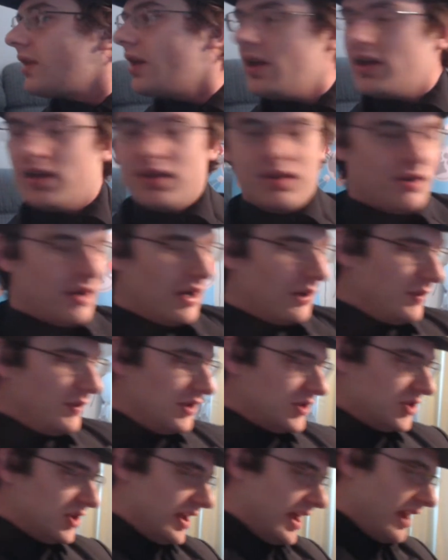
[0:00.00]
know, I really
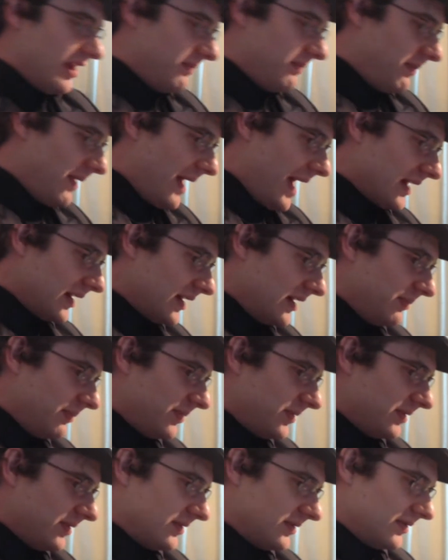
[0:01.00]
should have had a backup
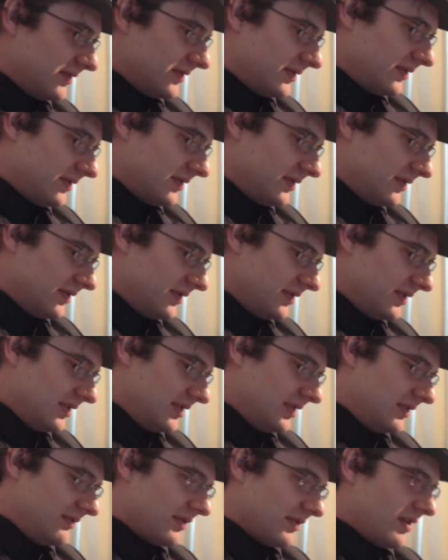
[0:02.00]

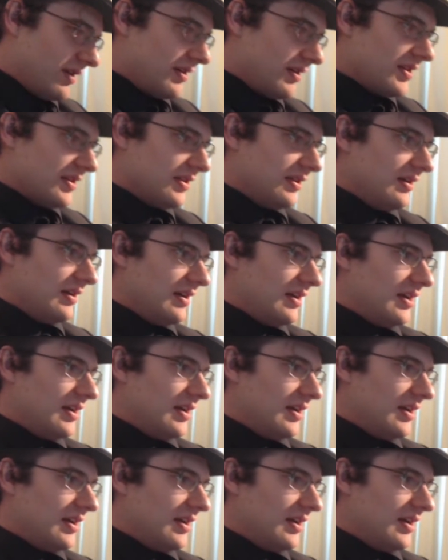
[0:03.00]
in regards to